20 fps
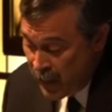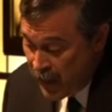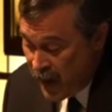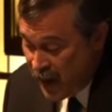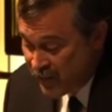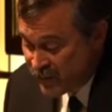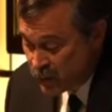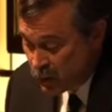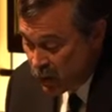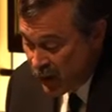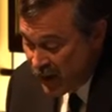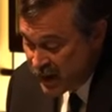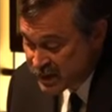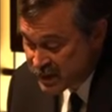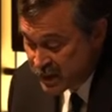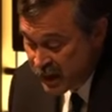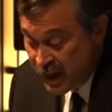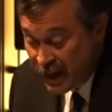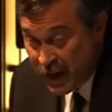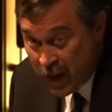After
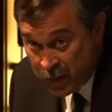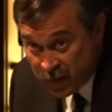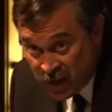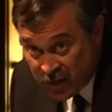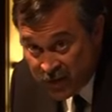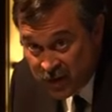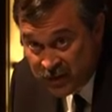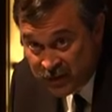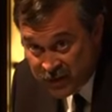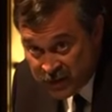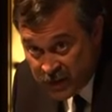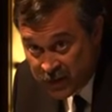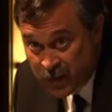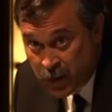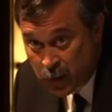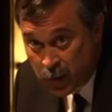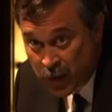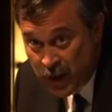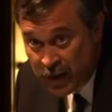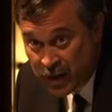last night, I'm giving
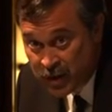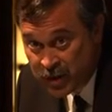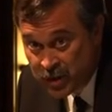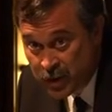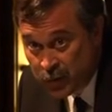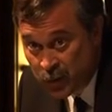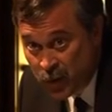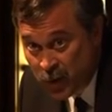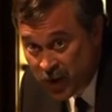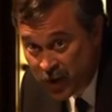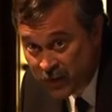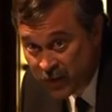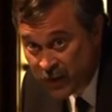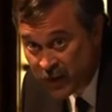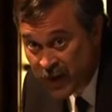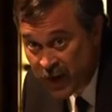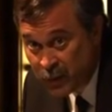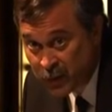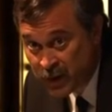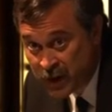Cynthia Blankenship credit for
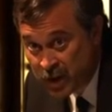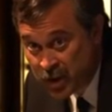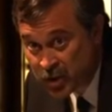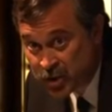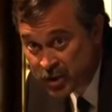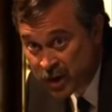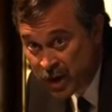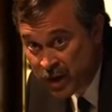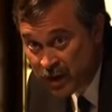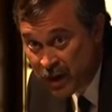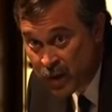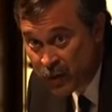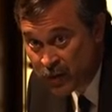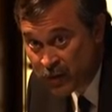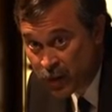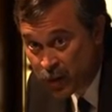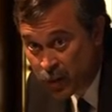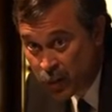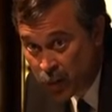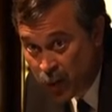that because she hung out
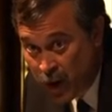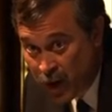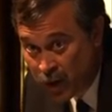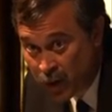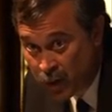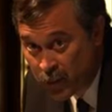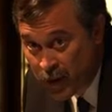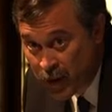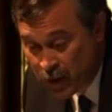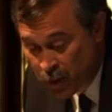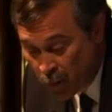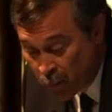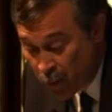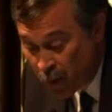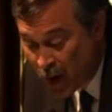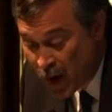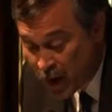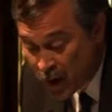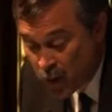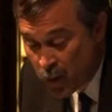with Barack
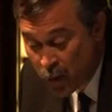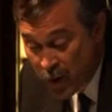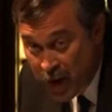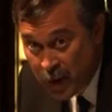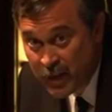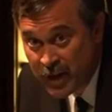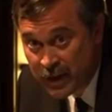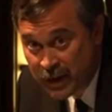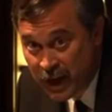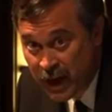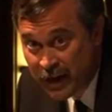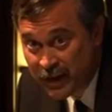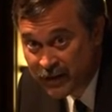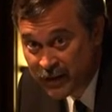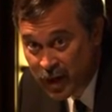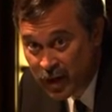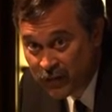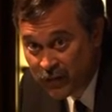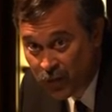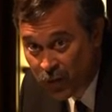Obama and got it
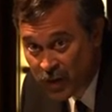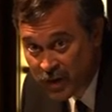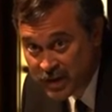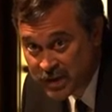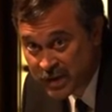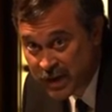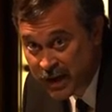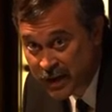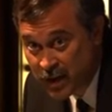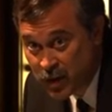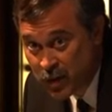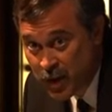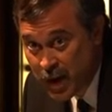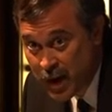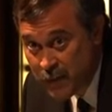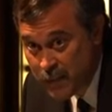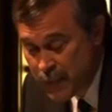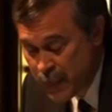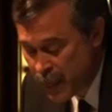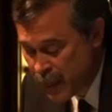done for us. Thank you,
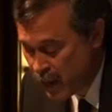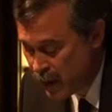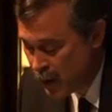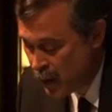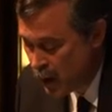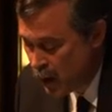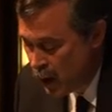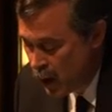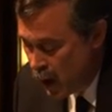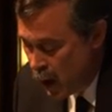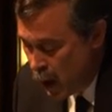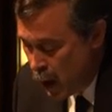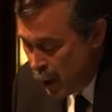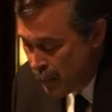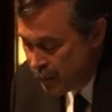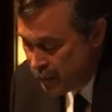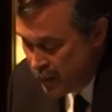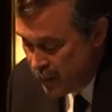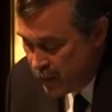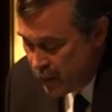ma'am.
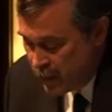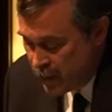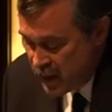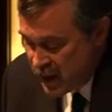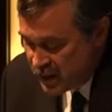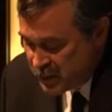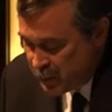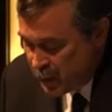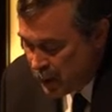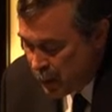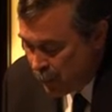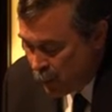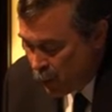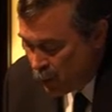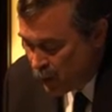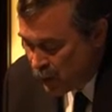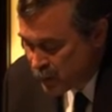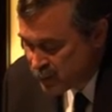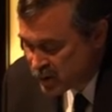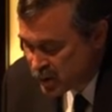The SBA
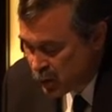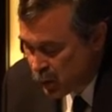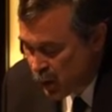program's